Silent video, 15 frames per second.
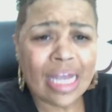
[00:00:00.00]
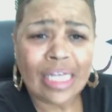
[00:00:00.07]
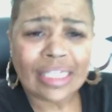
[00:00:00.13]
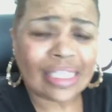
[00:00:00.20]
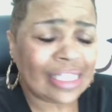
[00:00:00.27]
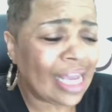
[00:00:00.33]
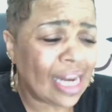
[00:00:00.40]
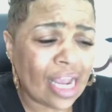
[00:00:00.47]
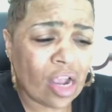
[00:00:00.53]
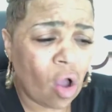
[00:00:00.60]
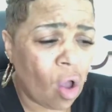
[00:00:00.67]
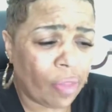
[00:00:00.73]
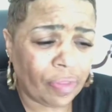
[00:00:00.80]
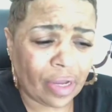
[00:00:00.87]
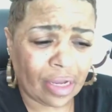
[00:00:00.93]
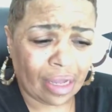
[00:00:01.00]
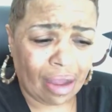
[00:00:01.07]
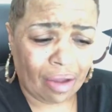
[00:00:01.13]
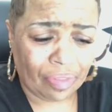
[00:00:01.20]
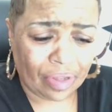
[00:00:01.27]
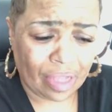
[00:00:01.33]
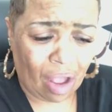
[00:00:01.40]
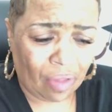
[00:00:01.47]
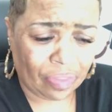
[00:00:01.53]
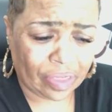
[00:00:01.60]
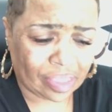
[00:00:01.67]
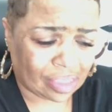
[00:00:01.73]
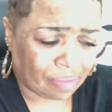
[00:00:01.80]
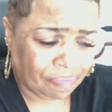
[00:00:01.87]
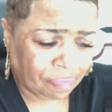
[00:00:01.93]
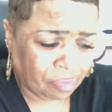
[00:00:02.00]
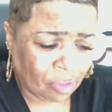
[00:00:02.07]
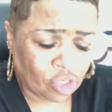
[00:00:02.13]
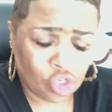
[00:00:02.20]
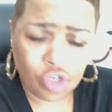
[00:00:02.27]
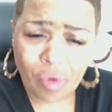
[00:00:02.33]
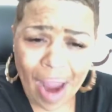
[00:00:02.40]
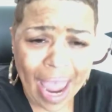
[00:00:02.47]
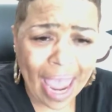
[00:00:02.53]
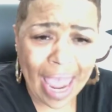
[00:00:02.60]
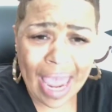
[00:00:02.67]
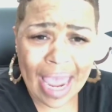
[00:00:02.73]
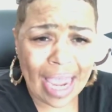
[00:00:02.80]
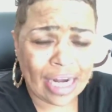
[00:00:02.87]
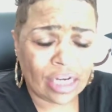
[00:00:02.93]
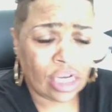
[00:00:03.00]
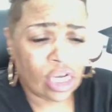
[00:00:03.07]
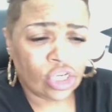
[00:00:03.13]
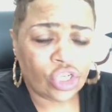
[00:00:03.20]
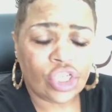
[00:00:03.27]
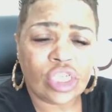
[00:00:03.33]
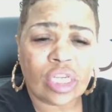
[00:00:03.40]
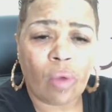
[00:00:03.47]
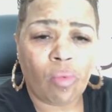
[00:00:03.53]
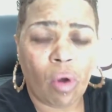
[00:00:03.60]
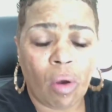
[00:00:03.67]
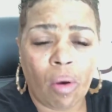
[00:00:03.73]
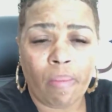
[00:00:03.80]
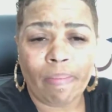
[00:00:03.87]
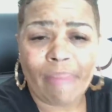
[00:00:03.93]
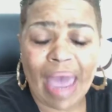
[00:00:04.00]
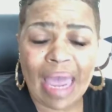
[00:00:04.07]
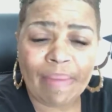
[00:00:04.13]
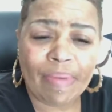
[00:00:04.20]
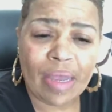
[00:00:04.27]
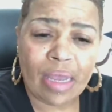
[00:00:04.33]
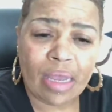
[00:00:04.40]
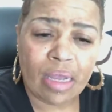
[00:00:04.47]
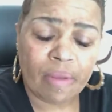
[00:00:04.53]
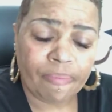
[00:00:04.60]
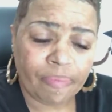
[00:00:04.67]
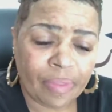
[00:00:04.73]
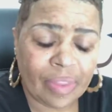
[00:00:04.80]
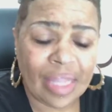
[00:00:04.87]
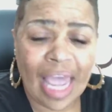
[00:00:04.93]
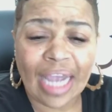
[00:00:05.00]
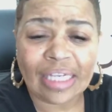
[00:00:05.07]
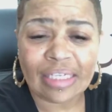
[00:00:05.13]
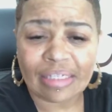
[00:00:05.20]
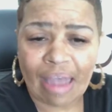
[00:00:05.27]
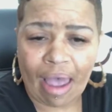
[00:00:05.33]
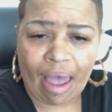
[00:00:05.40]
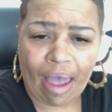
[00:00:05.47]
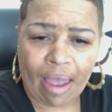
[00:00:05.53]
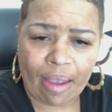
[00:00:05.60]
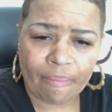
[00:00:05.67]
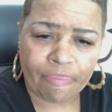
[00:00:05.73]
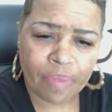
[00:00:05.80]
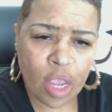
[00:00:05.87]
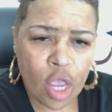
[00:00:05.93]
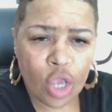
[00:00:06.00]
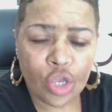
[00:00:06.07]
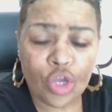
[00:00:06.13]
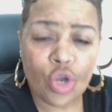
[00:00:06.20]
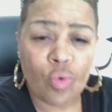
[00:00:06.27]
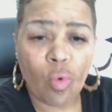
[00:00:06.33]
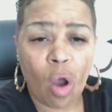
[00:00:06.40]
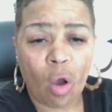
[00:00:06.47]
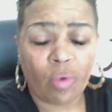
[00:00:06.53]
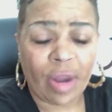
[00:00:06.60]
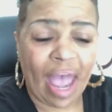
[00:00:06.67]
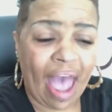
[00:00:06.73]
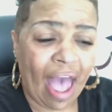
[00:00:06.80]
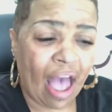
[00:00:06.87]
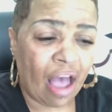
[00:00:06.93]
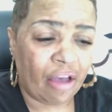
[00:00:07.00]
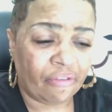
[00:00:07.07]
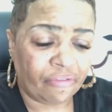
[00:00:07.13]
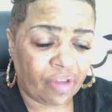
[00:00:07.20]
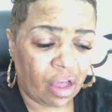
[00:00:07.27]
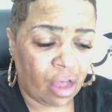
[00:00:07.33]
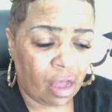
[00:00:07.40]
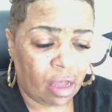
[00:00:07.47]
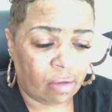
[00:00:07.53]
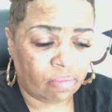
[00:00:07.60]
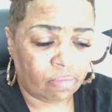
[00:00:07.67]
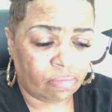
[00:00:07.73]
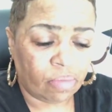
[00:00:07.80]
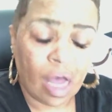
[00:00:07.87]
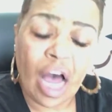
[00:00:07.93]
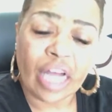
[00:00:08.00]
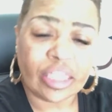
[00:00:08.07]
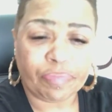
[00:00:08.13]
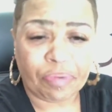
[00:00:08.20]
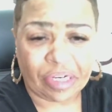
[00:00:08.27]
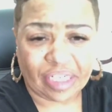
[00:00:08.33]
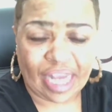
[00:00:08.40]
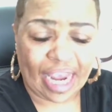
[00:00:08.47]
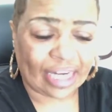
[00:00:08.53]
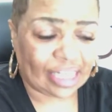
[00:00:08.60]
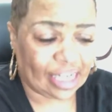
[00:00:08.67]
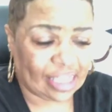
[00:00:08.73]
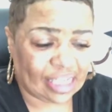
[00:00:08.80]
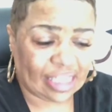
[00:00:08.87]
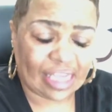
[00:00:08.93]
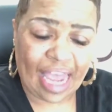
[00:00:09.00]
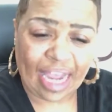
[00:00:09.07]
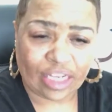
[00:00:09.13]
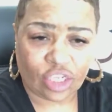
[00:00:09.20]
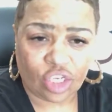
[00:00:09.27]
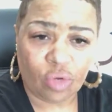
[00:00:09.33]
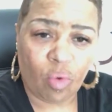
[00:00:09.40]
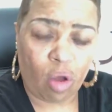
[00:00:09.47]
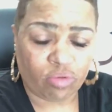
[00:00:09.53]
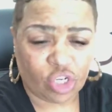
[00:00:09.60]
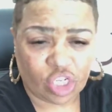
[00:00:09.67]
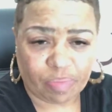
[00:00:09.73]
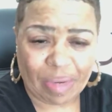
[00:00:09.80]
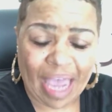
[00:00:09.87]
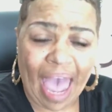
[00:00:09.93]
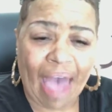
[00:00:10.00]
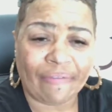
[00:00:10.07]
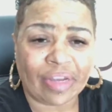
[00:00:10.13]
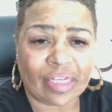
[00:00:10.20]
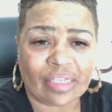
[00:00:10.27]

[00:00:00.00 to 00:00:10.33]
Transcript: sitting on this tray. And she said, well, maybe next time you won't have unprotected sex. You won't just be having